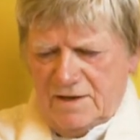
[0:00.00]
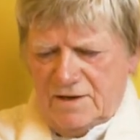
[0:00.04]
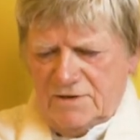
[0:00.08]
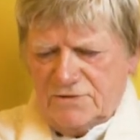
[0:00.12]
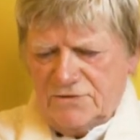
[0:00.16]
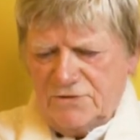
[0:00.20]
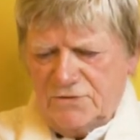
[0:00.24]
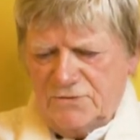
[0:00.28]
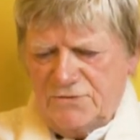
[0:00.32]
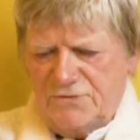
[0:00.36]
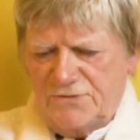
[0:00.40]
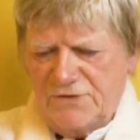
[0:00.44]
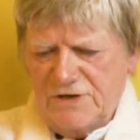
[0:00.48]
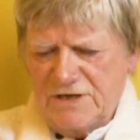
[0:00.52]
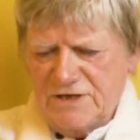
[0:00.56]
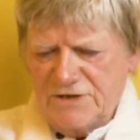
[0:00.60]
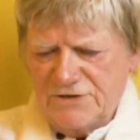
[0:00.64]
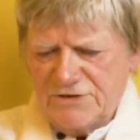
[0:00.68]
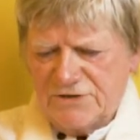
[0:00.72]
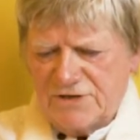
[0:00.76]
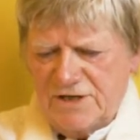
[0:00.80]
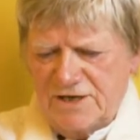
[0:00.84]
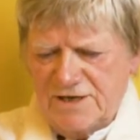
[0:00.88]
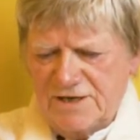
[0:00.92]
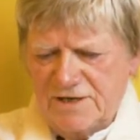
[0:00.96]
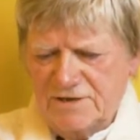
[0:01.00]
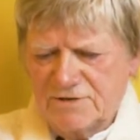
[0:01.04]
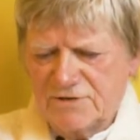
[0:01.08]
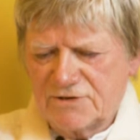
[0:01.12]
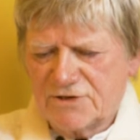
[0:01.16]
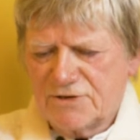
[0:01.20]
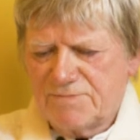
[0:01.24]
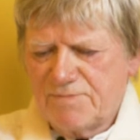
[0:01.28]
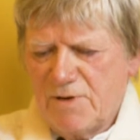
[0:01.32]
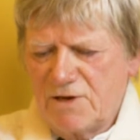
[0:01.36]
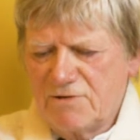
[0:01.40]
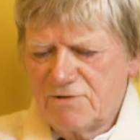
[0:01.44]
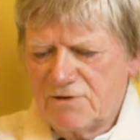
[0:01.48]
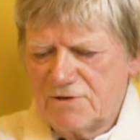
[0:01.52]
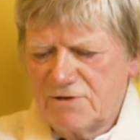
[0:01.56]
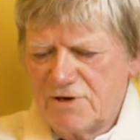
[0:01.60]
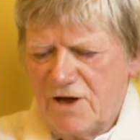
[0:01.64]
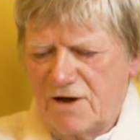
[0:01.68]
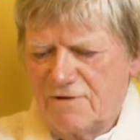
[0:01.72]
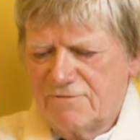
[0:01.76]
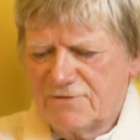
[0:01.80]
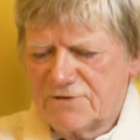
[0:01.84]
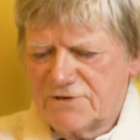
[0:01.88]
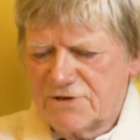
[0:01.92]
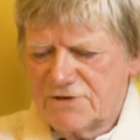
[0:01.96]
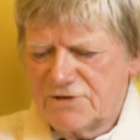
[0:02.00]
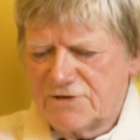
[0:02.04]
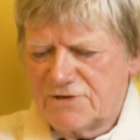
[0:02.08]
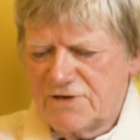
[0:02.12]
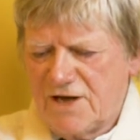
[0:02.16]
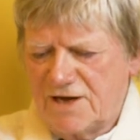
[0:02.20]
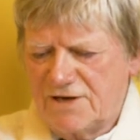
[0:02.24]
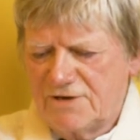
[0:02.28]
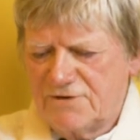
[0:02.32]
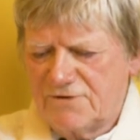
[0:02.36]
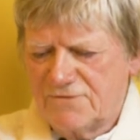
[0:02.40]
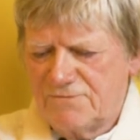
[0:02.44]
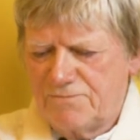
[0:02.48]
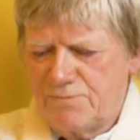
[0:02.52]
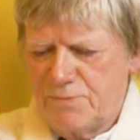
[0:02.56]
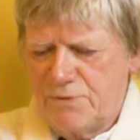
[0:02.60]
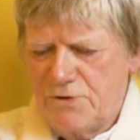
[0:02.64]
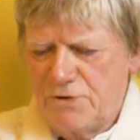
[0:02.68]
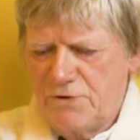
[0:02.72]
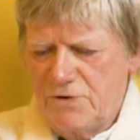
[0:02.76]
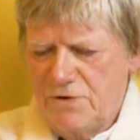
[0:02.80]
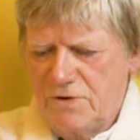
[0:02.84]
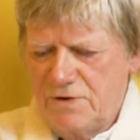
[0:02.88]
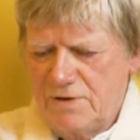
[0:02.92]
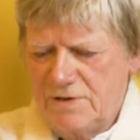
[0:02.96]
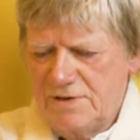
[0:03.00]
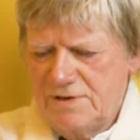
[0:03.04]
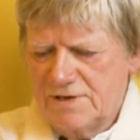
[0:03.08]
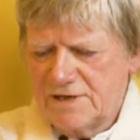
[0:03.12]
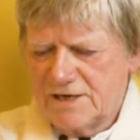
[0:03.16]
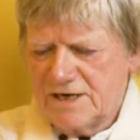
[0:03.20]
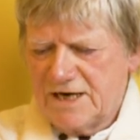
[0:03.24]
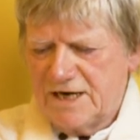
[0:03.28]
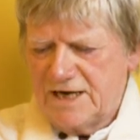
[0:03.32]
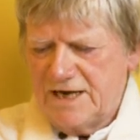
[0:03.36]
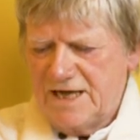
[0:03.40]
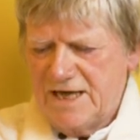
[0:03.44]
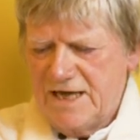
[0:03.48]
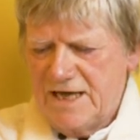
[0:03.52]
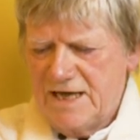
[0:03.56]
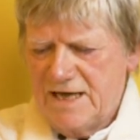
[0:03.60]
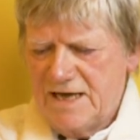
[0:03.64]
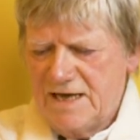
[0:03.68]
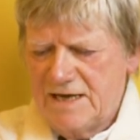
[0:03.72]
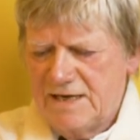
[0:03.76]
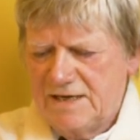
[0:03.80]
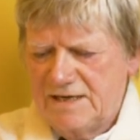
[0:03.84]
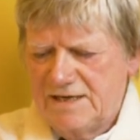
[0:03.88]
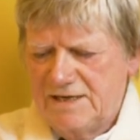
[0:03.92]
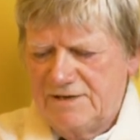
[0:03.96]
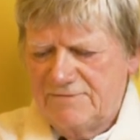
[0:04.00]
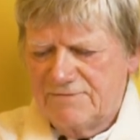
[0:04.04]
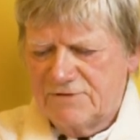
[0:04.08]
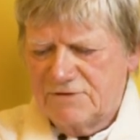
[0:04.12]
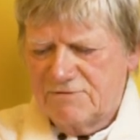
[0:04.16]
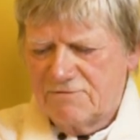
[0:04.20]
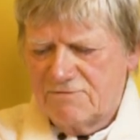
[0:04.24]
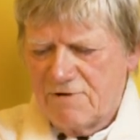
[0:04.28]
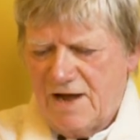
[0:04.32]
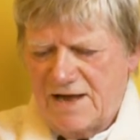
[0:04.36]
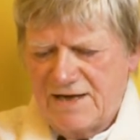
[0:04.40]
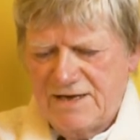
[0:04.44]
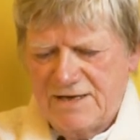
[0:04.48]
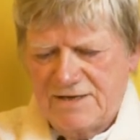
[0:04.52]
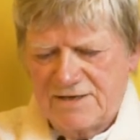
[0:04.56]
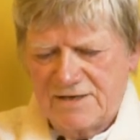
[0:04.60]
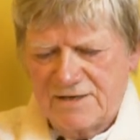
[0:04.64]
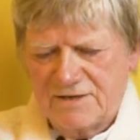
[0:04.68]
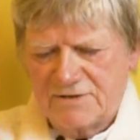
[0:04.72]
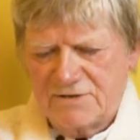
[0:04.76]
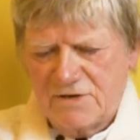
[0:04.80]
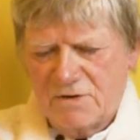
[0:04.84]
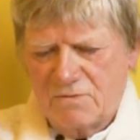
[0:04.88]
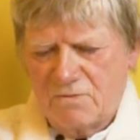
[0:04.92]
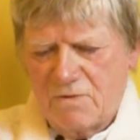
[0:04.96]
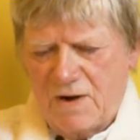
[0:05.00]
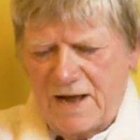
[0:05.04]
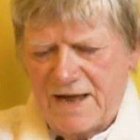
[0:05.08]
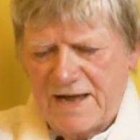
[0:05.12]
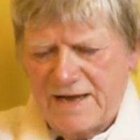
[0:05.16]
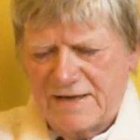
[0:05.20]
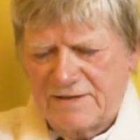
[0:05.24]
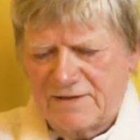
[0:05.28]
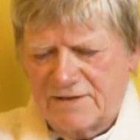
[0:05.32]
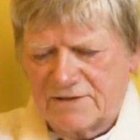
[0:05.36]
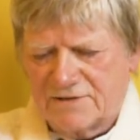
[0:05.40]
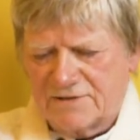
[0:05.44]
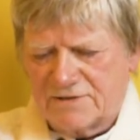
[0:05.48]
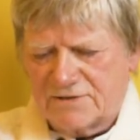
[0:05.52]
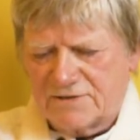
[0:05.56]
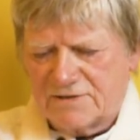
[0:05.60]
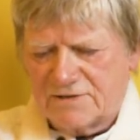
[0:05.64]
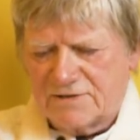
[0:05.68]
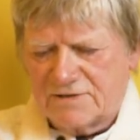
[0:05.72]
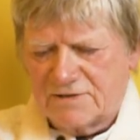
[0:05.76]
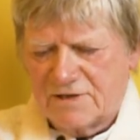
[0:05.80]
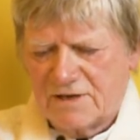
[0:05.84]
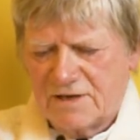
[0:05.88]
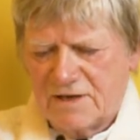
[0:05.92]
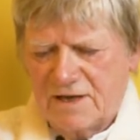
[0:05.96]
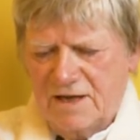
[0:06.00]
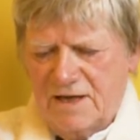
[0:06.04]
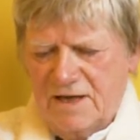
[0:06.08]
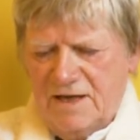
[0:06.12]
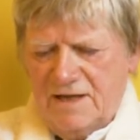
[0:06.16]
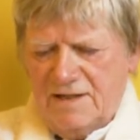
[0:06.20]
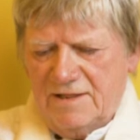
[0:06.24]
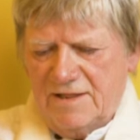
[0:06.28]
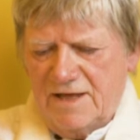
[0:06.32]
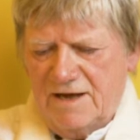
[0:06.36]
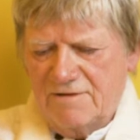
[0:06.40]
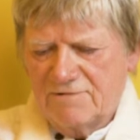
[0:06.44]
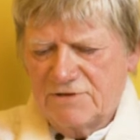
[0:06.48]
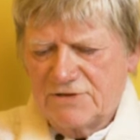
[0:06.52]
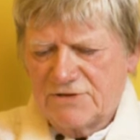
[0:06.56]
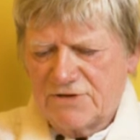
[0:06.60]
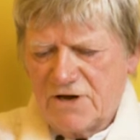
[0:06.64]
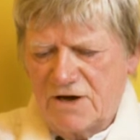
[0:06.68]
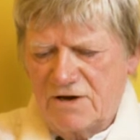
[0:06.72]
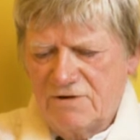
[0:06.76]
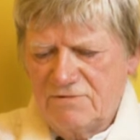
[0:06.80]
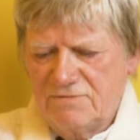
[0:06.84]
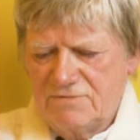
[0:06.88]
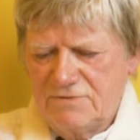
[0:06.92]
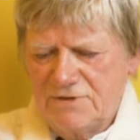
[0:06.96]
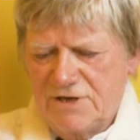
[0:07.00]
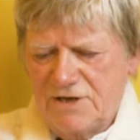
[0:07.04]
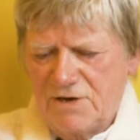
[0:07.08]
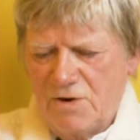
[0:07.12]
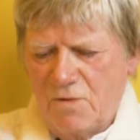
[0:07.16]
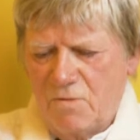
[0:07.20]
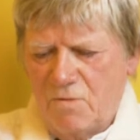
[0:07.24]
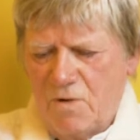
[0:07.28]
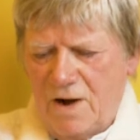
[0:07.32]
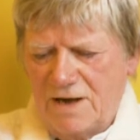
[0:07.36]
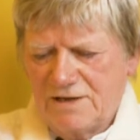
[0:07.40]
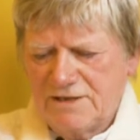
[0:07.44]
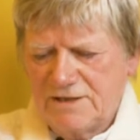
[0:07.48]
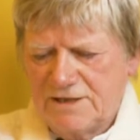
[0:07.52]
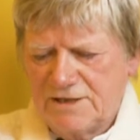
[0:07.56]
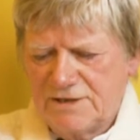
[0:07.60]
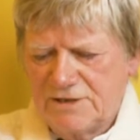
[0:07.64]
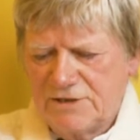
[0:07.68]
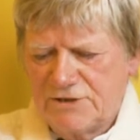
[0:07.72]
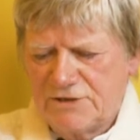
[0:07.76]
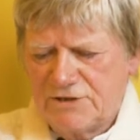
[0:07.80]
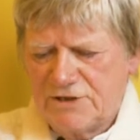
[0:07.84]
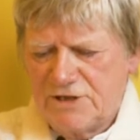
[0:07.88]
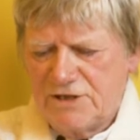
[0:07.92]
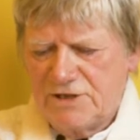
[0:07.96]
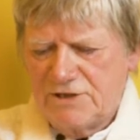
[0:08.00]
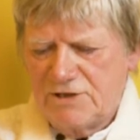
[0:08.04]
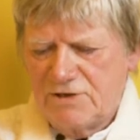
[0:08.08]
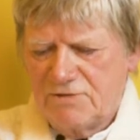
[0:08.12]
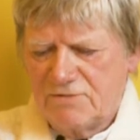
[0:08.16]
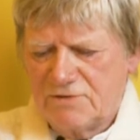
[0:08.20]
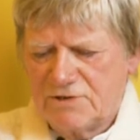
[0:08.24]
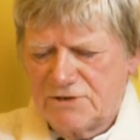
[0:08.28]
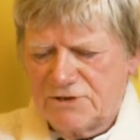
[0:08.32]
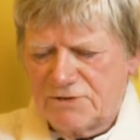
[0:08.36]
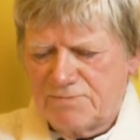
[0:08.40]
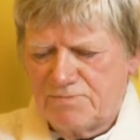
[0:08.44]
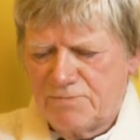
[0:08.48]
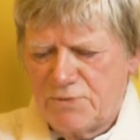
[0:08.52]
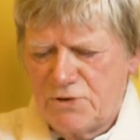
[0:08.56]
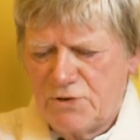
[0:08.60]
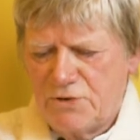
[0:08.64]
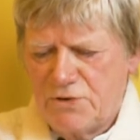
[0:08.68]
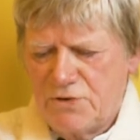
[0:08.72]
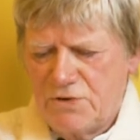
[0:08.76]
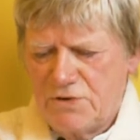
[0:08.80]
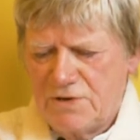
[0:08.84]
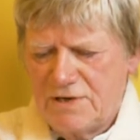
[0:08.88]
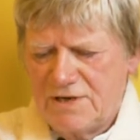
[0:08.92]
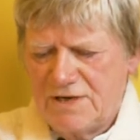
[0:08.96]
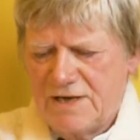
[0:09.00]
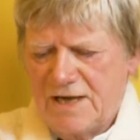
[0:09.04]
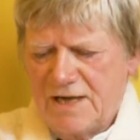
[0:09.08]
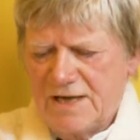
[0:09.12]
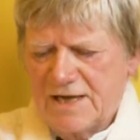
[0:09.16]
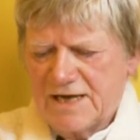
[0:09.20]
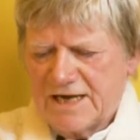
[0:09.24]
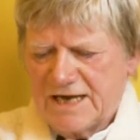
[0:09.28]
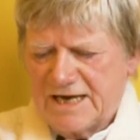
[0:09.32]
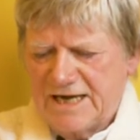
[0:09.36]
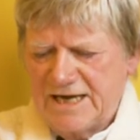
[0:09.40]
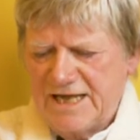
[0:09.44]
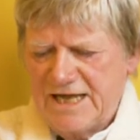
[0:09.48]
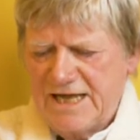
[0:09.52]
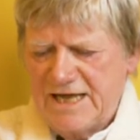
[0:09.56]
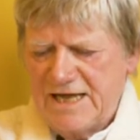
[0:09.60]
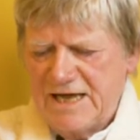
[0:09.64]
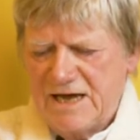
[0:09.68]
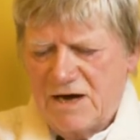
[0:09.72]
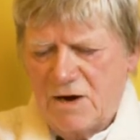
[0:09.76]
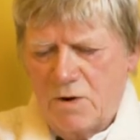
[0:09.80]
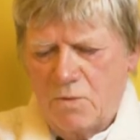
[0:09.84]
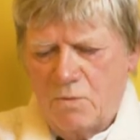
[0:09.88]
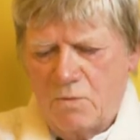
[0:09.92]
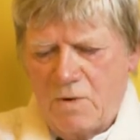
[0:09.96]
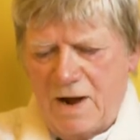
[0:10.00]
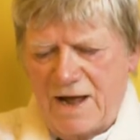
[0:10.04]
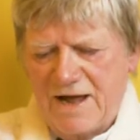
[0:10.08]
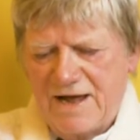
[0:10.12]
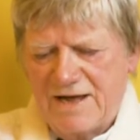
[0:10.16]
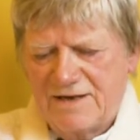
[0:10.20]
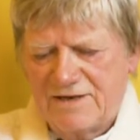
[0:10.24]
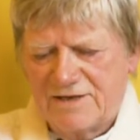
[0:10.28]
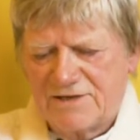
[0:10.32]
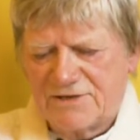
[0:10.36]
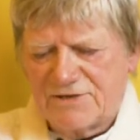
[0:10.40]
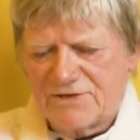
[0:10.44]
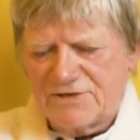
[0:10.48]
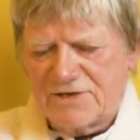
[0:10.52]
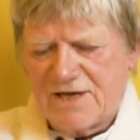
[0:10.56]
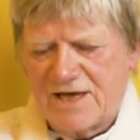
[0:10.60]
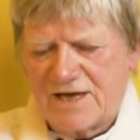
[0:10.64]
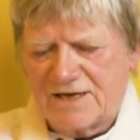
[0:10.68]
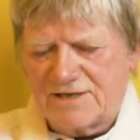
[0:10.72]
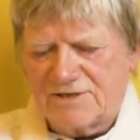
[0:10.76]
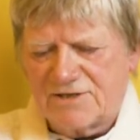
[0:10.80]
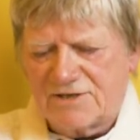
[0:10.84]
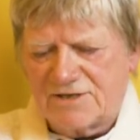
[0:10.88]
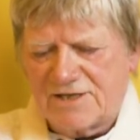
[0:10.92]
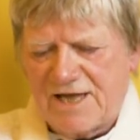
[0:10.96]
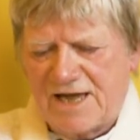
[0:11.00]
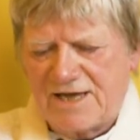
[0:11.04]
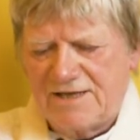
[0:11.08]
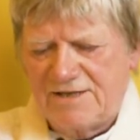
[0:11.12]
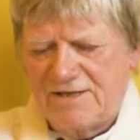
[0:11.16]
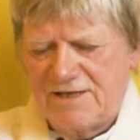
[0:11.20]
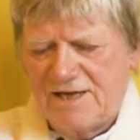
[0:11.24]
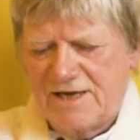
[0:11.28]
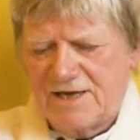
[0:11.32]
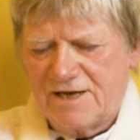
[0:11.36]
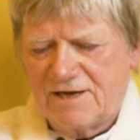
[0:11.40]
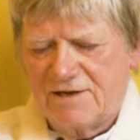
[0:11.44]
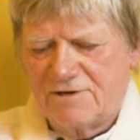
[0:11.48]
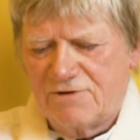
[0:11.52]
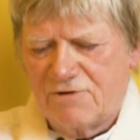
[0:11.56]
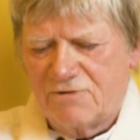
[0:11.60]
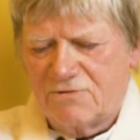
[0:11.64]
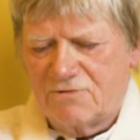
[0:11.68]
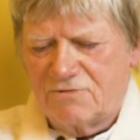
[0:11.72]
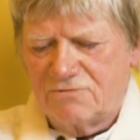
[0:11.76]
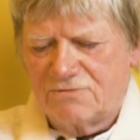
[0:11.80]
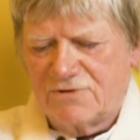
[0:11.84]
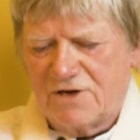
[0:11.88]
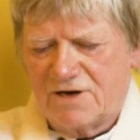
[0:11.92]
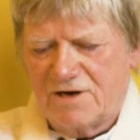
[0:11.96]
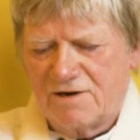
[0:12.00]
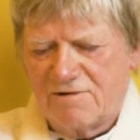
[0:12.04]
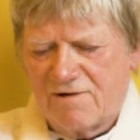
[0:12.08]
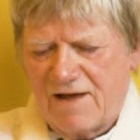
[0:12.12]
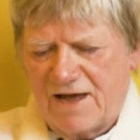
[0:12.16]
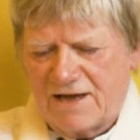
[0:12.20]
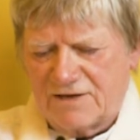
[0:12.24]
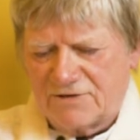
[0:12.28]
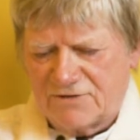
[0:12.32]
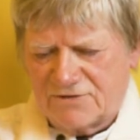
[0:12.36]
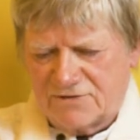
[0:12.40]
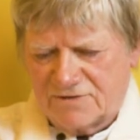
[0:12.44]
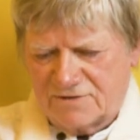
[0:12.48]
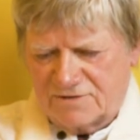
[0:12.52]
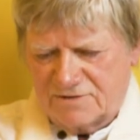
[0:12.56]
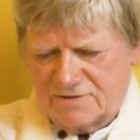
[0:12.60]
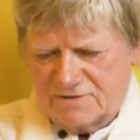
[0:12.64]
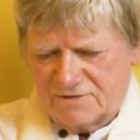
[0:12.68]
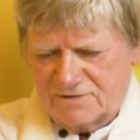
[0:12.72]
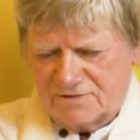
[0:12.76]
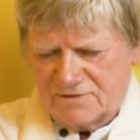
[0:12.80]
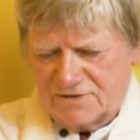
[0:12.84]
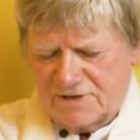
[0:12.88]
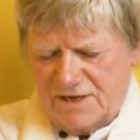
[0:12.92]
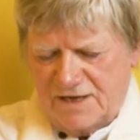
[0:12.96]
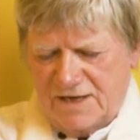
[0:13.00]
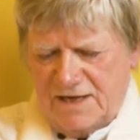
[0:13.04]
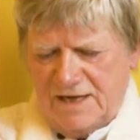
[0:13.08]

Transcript: So firstly, it is spoken of as a state of pure, clear, even radiant awareness. There is only one continuous, pure, clear awareness extending in all directions.